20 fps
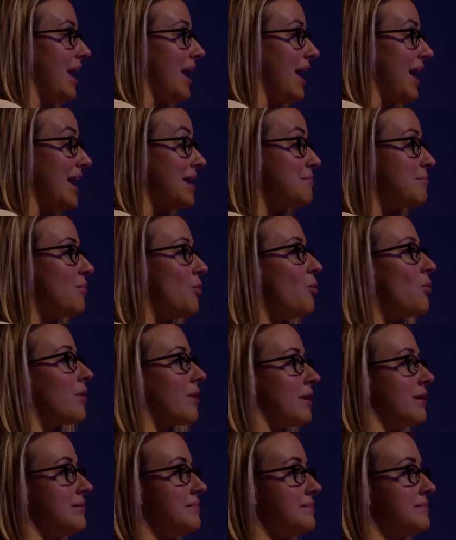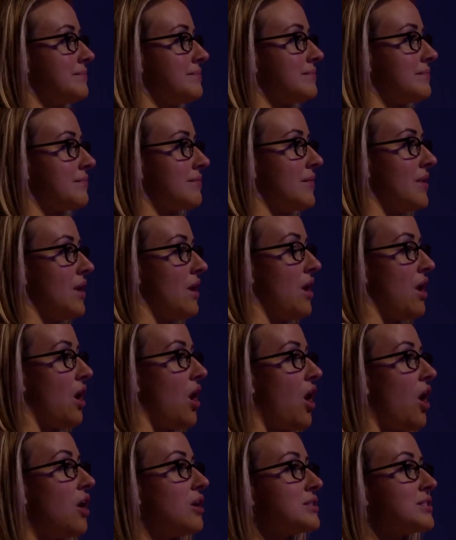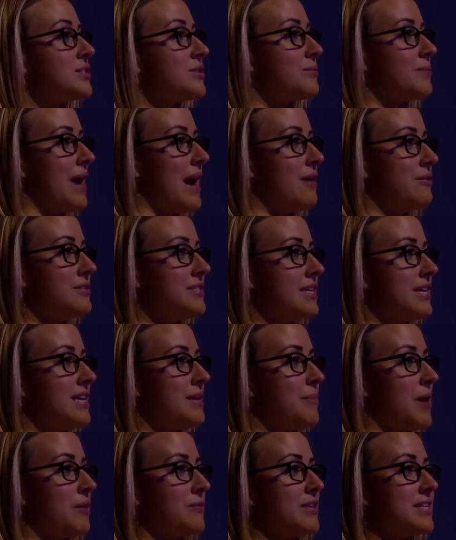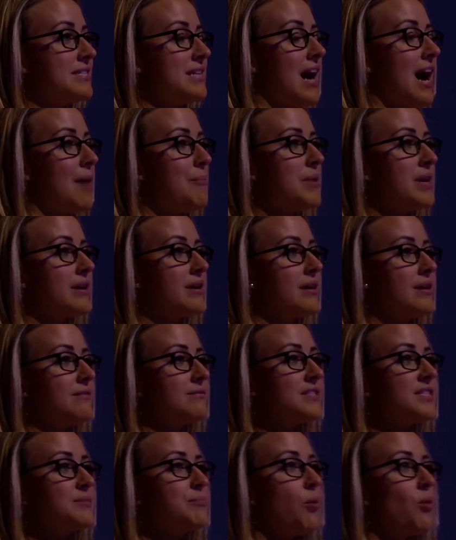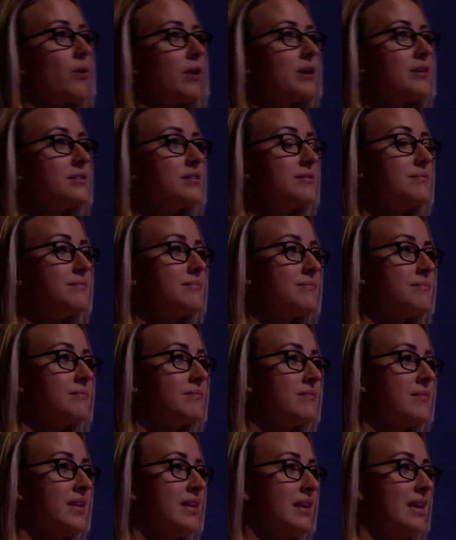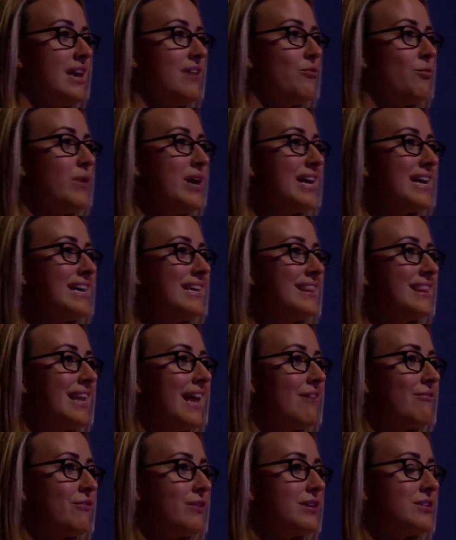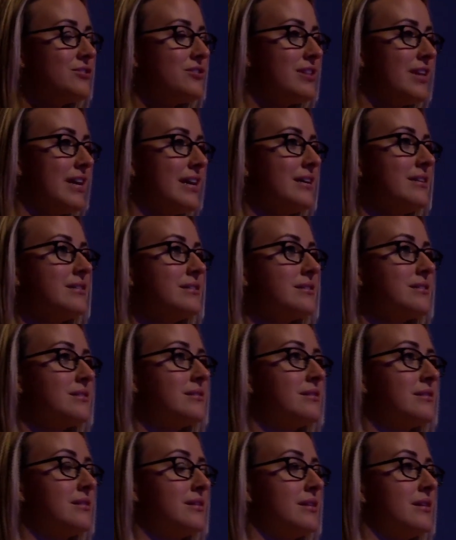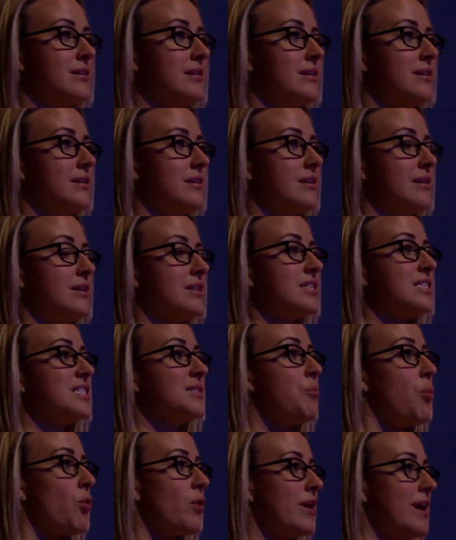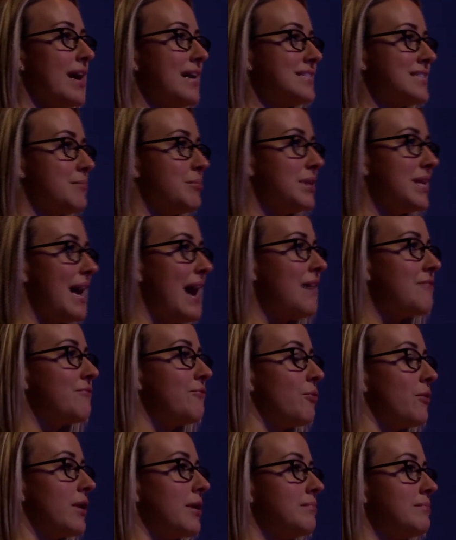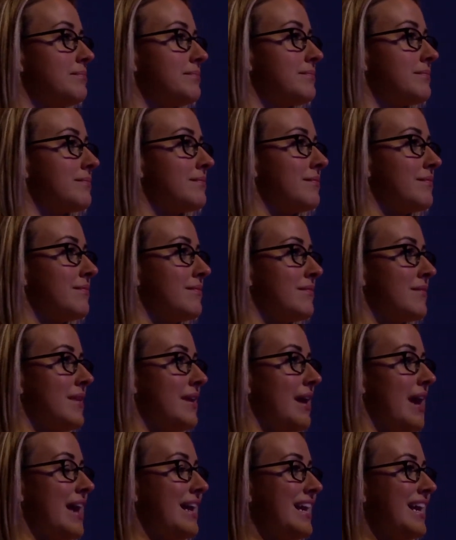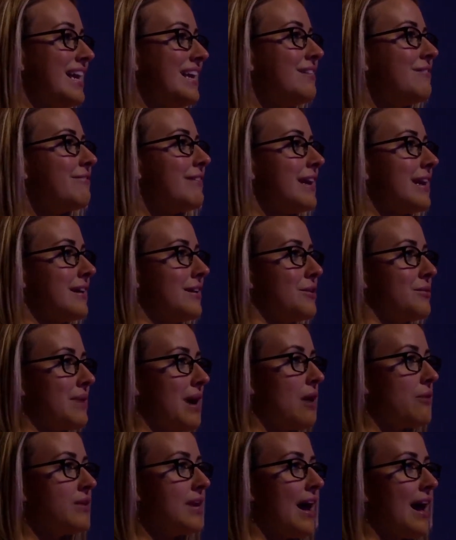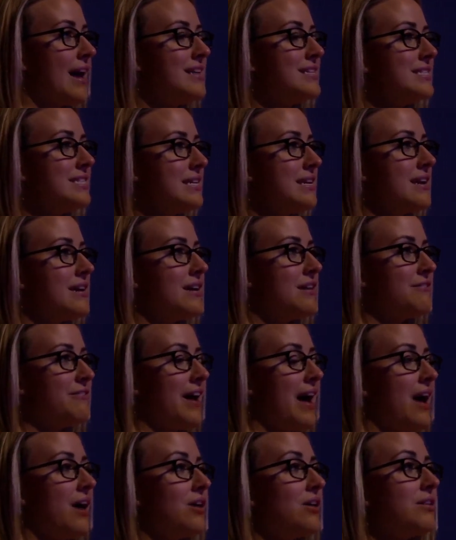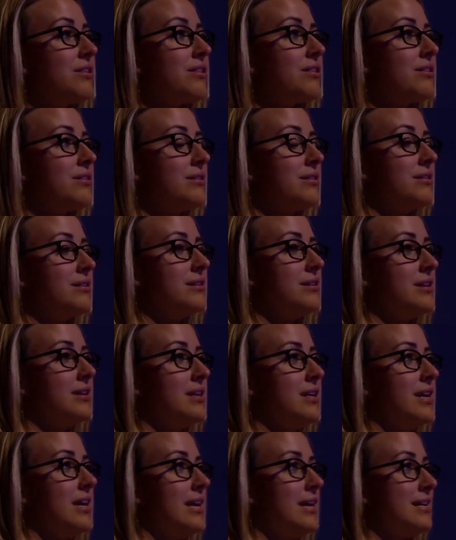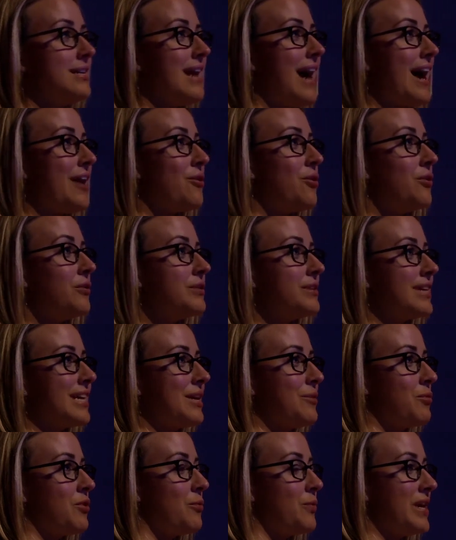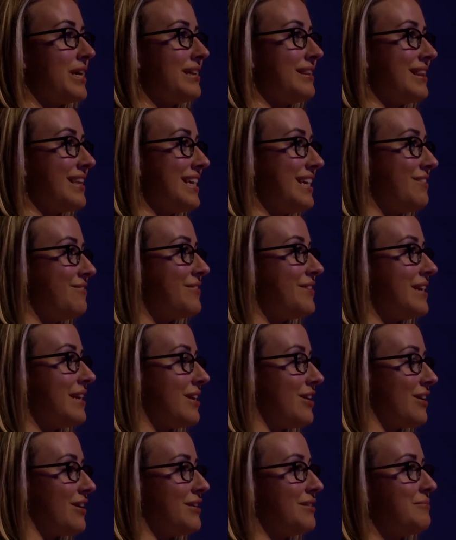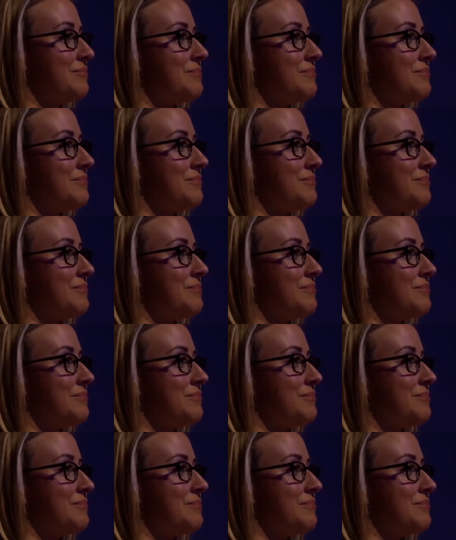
And more, all surrounded about the topic of sport. If we can leverage this, sport as a platform, and innovate around the idea of health, not only will we leave here